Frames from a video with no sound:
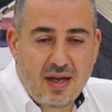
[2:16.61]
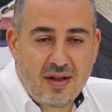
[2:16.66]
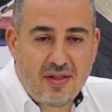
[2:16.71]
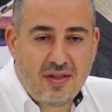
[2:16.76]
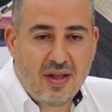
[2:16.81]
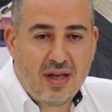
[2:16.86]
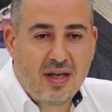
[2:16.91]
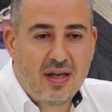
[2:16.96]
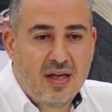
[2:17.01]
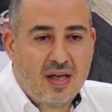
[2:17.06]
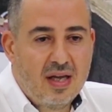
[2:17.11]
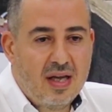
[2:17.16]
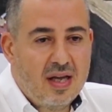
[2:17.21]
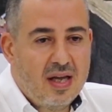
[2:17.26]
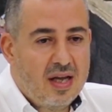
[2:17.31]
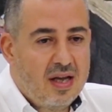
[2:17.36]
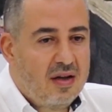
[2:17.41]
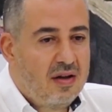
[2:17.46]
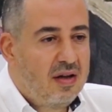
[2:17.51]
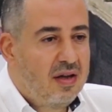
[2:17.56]
I think,
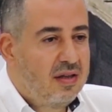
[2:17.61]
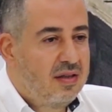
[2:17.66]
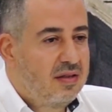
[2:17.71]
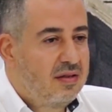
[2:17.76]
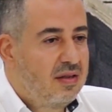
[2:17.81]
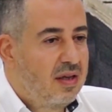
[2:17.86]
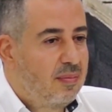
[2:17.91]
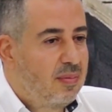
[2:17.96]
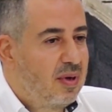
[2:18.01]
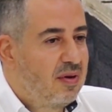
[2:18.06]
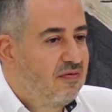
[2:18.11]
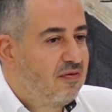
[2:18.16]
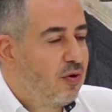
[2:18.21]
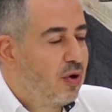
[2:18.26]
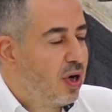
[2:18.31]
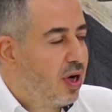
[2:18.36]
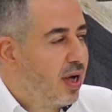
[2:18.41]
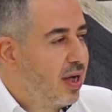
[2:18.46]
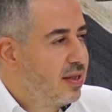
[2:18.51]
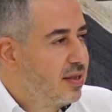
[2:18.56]
Deborah,
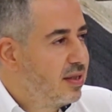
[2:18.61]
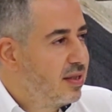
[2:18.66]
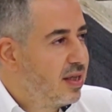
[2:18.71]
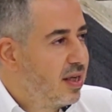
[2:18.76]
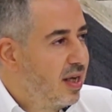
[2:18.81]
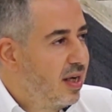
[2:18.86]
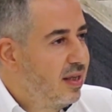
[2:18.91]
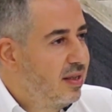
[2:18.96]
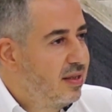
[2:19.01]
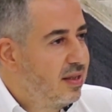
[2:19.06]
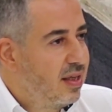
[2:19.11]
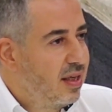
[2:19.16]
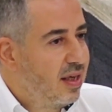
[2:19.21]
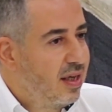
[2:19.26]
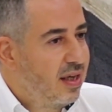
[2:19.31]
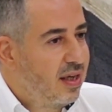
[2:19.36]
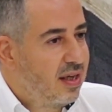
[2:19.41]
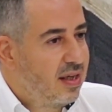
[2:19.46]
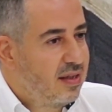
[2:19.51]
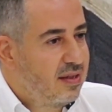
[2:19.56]
for us,
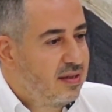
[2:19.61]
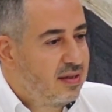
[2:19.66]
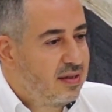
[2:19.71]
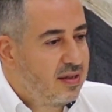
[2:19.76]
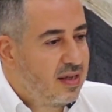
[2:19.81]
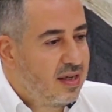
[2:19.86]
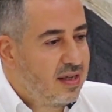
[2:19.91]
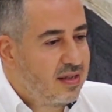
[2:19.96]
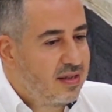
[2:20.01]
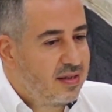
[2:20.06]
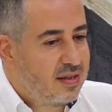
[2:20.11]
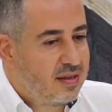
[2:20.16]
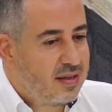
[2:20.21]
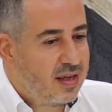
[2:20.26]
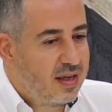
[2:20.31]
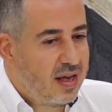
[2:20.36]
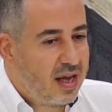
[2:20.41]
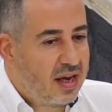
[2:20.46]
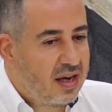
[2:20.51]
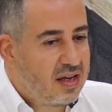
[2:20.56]
Hilti
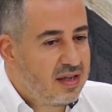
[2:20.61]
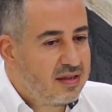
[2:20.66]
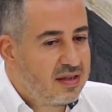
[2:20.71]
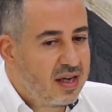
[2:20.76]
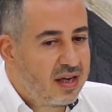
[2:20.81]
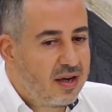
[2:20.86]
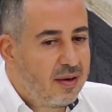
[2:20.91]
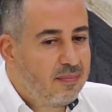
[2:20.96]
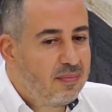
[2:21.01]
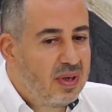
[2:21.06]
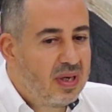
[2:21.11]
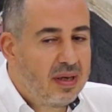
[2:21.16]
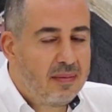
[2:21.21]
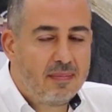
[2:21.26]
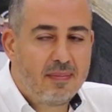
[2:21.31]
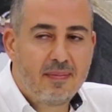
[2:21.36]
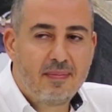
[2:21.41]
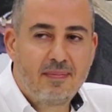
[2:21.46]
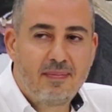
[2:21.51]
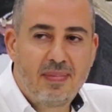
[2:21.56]
is a company
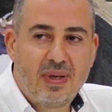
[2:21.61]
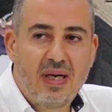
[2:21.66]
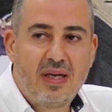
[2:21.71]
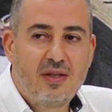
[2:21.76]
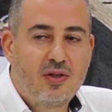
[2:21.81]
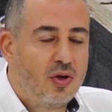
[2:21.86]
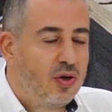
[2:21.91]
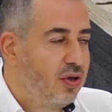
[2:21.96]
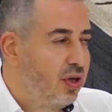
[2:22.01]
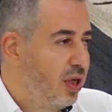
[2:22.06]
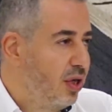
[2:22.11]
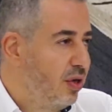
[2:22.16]
built on